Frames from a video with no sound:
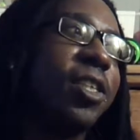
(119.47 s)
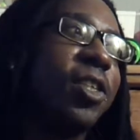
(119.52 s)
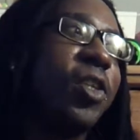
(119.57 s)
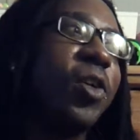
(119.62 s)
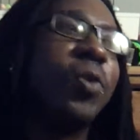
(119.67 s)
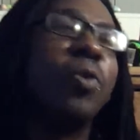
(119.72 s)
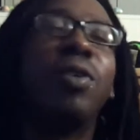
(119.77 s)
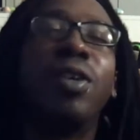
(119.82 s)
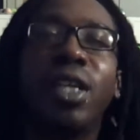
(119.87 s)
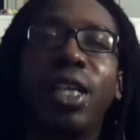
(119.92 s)

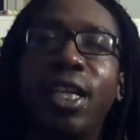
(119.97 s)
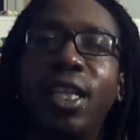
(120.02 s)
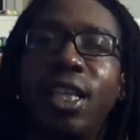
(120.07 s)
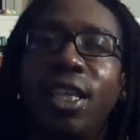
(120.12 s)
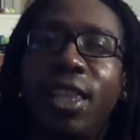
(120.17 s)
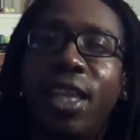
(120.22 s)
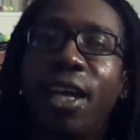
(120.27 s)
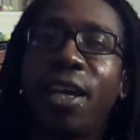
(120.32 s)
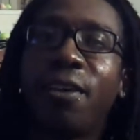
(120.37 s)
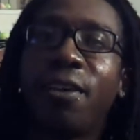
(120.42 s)
doing
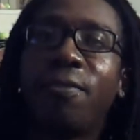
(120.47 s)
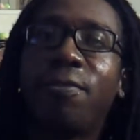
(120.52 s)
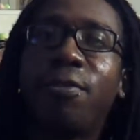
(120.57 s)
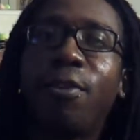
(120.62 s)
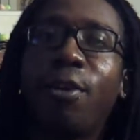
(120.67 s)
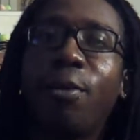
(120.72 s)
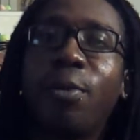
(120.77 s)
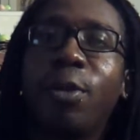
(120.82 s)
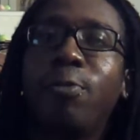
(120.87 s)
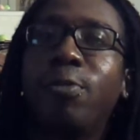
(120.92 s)
anything
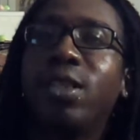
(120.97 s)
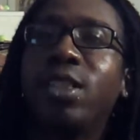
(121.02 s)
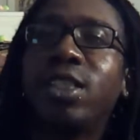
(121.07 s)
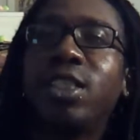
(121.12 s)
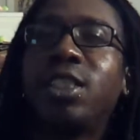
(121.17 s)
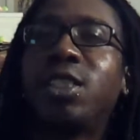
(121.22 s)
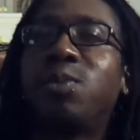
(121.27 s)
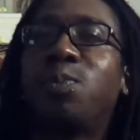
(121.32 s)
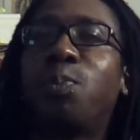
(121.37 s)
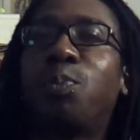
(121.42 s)
for me. Wasn't
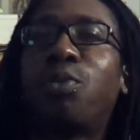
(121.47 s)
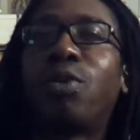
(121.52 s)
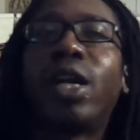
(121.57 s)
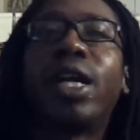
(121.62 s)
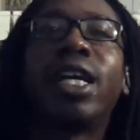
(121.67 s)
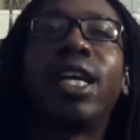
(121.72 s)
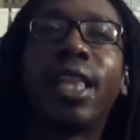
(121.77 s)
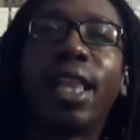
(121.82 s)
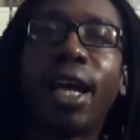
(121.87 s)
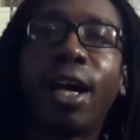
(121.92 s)
just
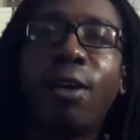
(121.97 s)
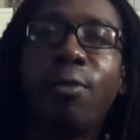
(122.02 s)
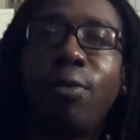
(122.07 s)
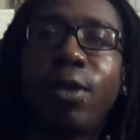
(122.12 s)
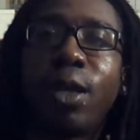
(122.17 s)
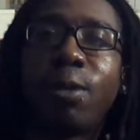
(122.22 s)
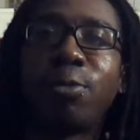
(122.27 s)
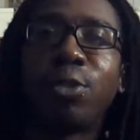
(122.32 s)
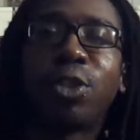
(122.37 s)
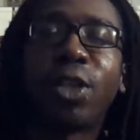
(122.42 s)
bringing out what I'm